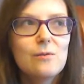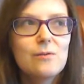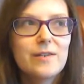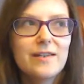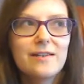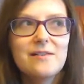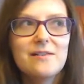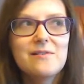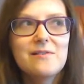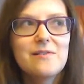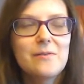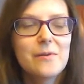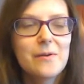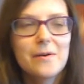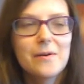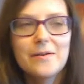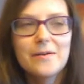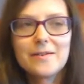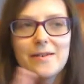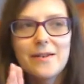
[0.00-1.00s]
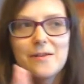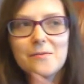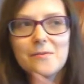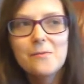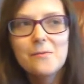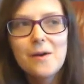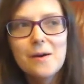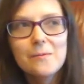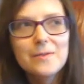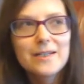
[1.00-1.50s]
yeah, we all know
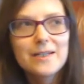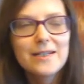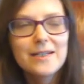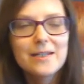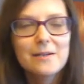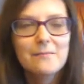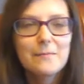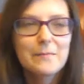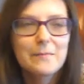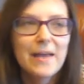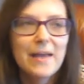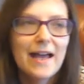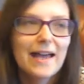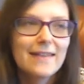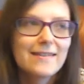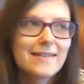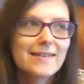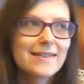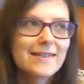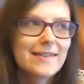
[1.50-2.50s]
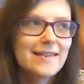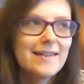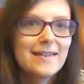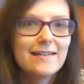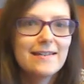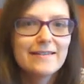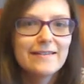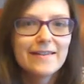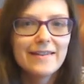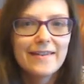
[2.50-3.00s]
what we do behind the
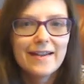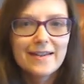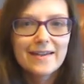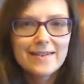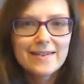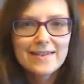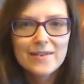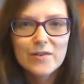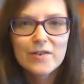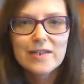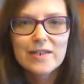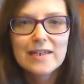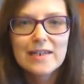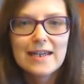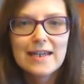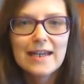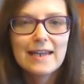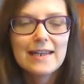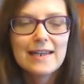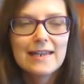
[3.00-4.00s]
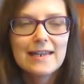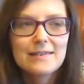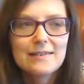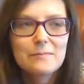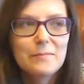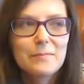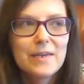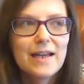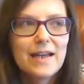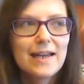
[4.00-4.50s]
scenes," and that's just it. It's
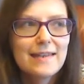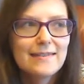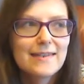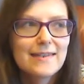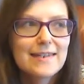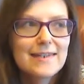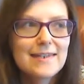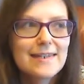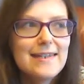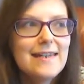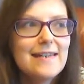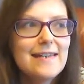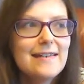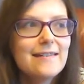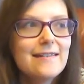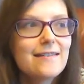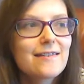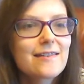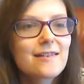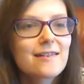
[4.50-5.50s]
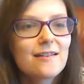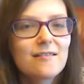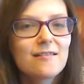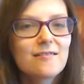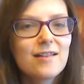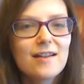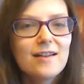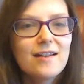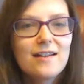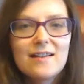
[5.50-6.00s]
behind the scenes. So
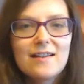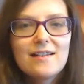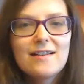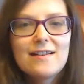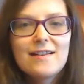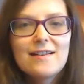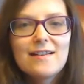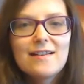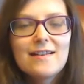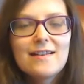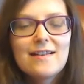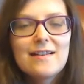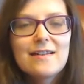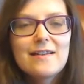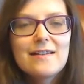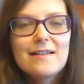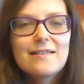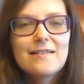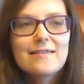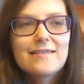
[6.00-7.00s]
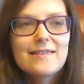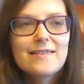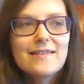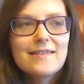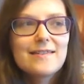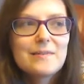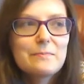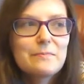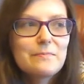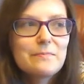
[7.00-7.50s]

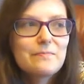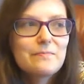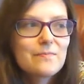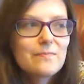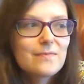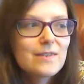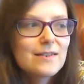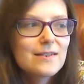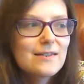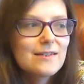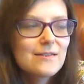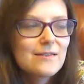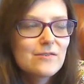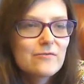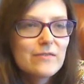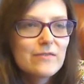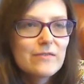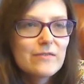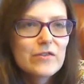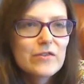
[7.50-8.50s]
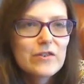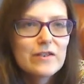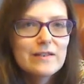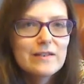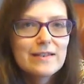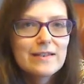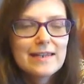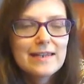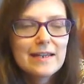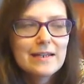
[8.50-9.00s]
there's. It's just with the
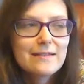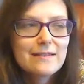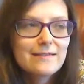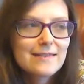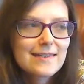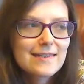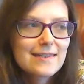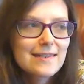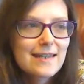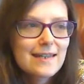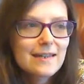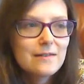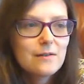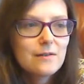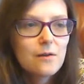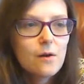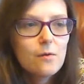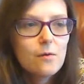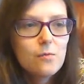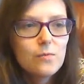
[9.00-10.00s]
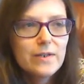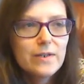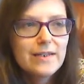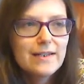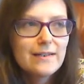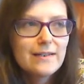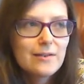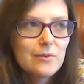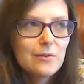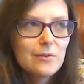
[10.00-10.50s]
song saying, "Oh, we
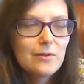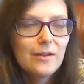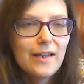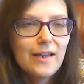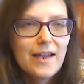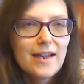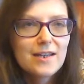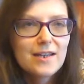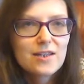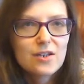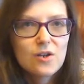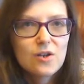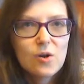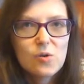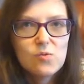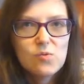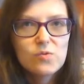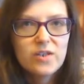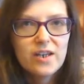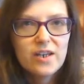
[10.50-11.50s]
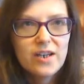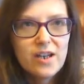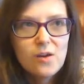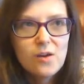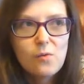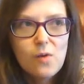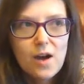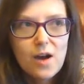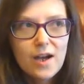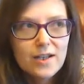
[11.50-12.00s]
did all this. Oh, you know
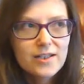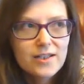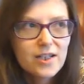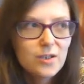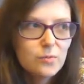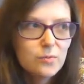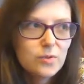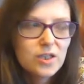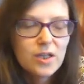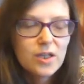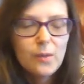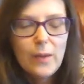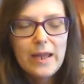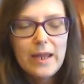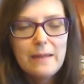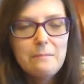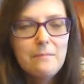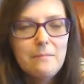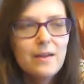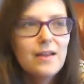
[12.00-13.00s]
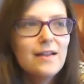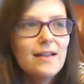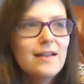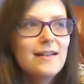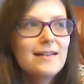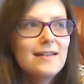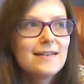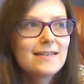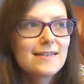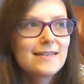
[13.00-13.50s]
what I do to him."
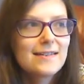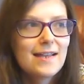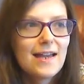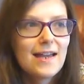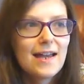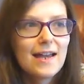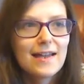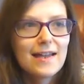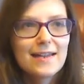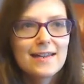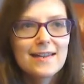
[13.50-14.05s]
It's like,